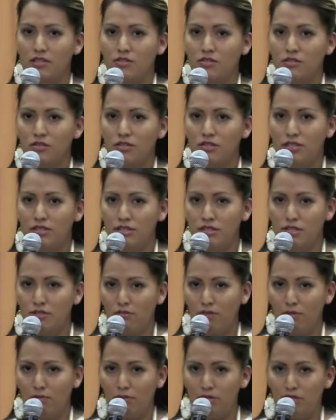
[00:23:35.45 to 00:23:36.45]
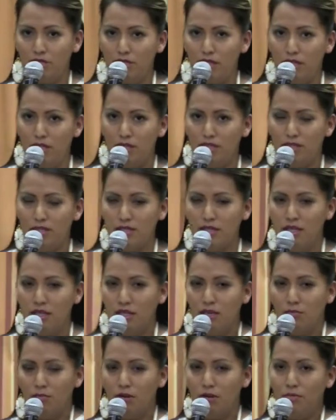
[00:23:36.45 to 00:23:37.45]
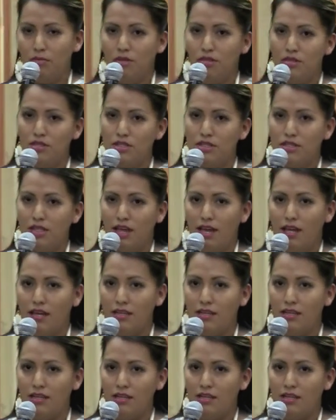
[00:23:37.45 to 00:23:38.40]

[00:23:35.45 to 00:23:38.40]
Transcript: So this is to represent my mother's side.